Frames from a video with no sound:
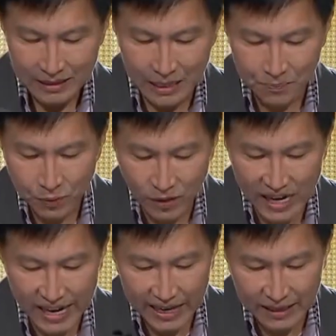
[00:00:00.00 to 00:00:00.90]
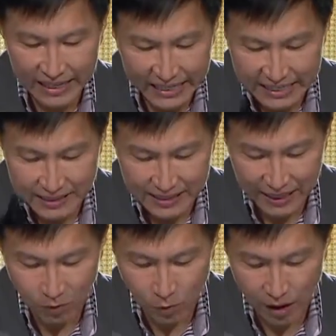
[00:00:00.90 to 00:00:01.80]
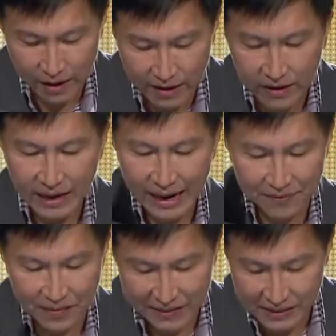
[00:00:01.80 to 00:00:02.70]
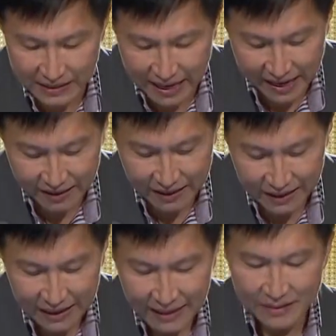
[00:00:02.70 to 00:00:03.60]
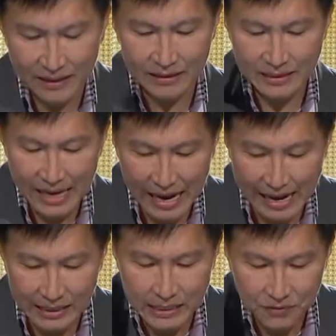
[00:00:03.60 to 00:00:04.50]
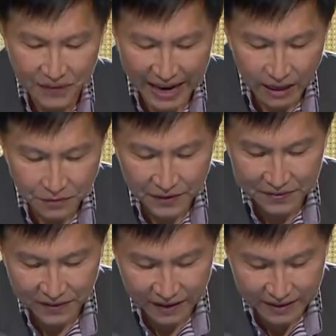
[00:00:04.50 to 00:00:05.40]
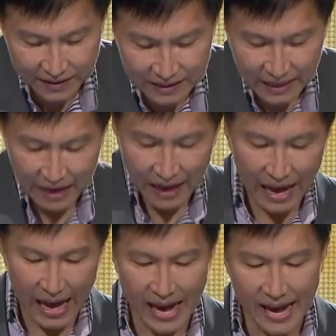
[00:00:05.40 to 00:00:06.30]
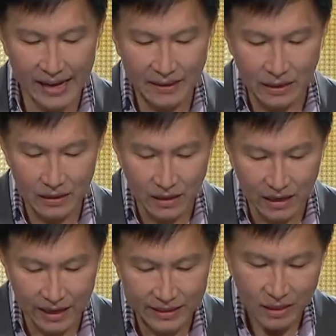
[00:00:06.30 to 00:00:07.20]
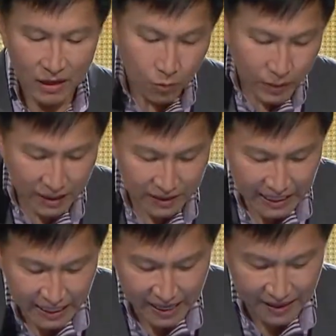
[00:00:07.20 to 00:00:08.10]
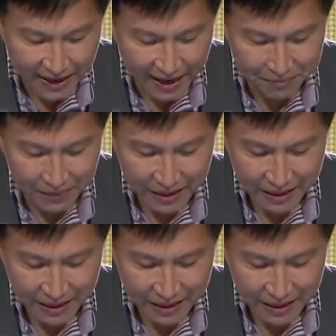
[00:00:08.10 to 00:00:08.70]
The poor and needy seek water, and there is none. Their tongues fail for thirst. I, the Lord, will hear them.